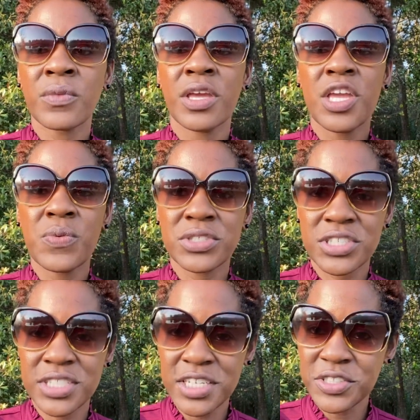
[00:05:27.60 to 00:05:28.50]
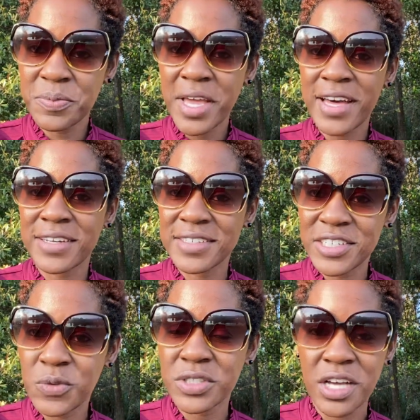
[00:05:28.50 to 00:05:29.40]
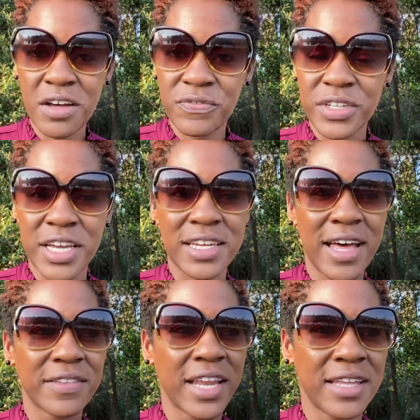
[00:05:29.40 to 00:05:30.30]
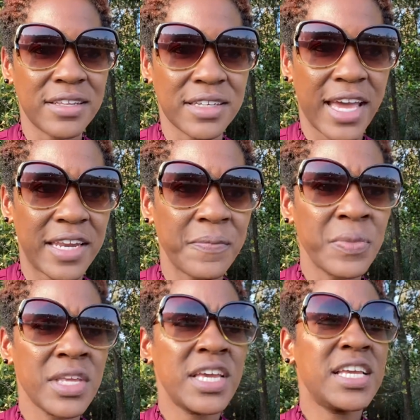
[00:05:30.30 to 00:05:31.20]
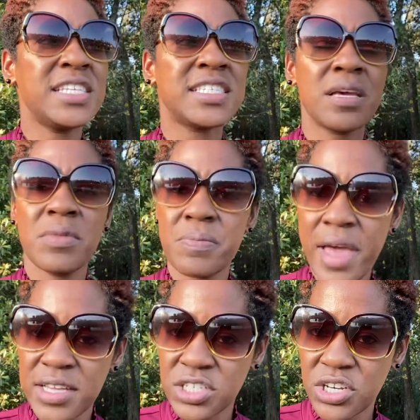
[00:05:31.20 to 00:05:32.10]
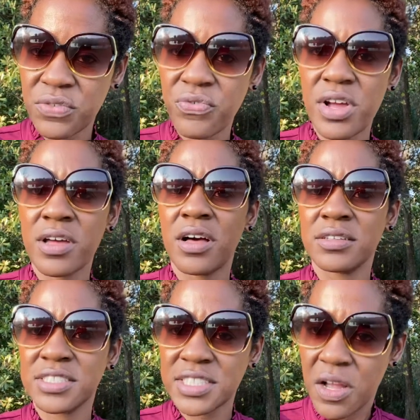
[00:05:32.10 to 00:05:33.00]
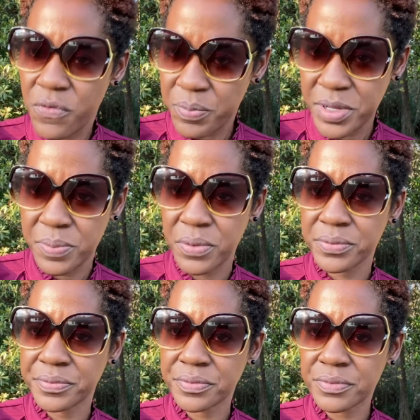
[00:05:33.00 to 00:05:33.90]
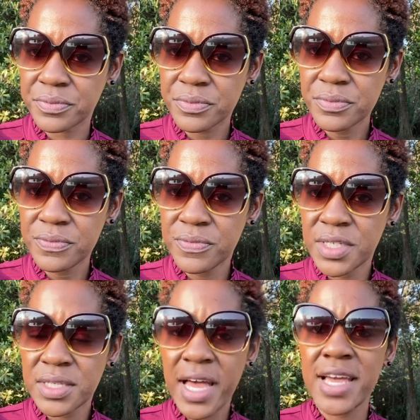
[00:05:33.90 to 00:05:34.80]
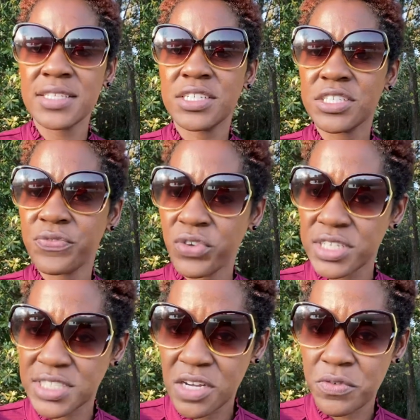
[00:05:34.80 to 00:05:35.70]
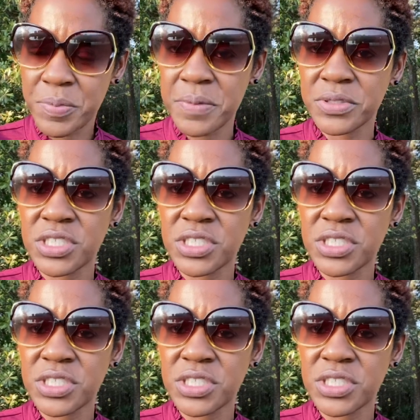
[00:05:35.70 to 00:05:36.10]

He was just teaching me how to deal with conflict. And now that I look at it, he sent me back to confront several people. I had to confront several people.